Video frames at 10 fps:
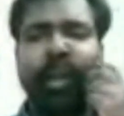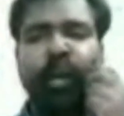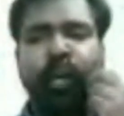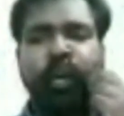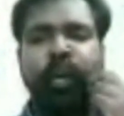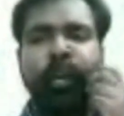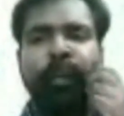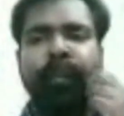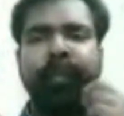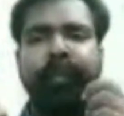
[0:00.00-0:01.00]
you
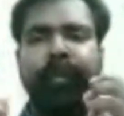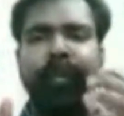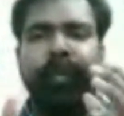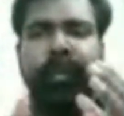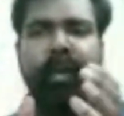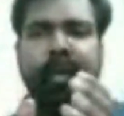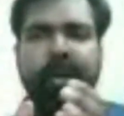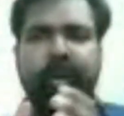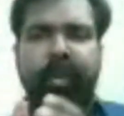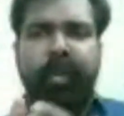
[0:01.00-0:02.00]

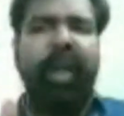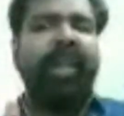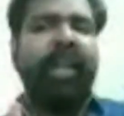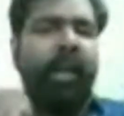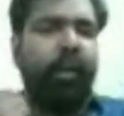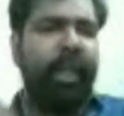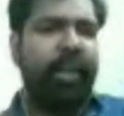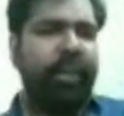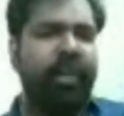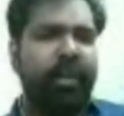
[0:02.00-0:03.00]
write an
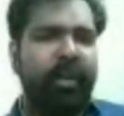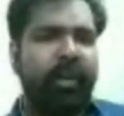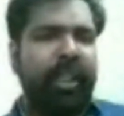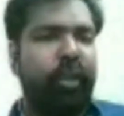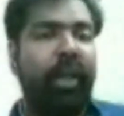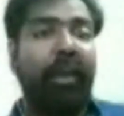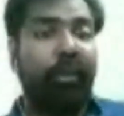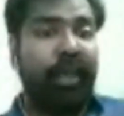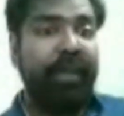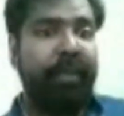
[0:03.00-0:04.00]
annotation, it should have
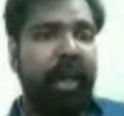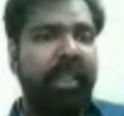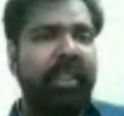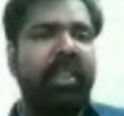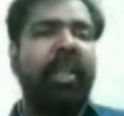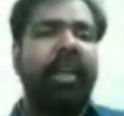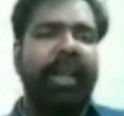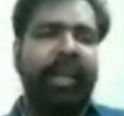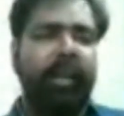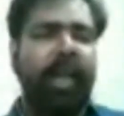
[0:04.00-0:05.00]
three parts,
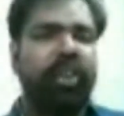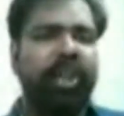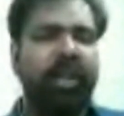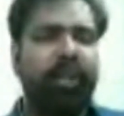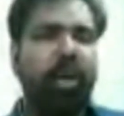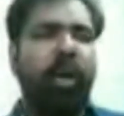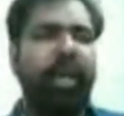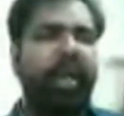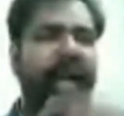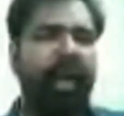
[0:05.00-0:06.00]
introduction,
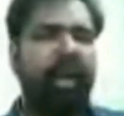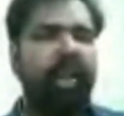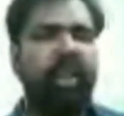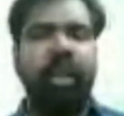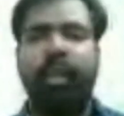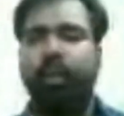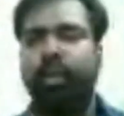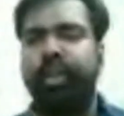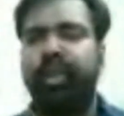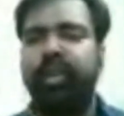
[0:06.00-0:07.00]
body, and
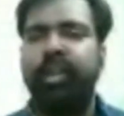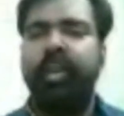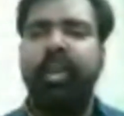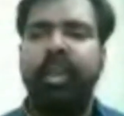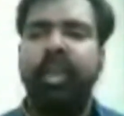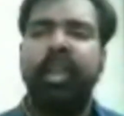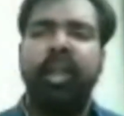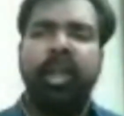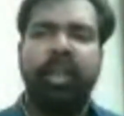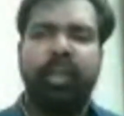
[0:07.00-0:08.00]
conclusion.
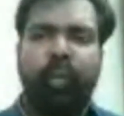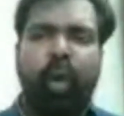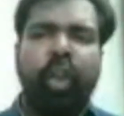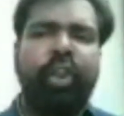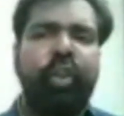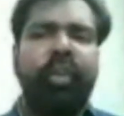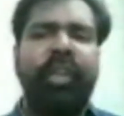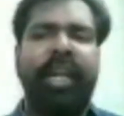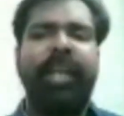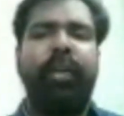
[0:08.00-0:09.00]
So what should
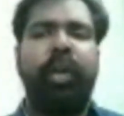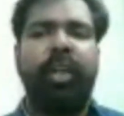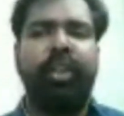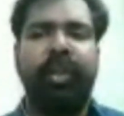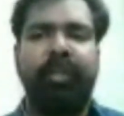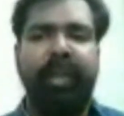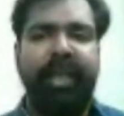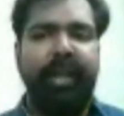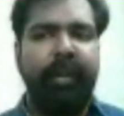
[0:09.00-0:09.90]
the introduction be?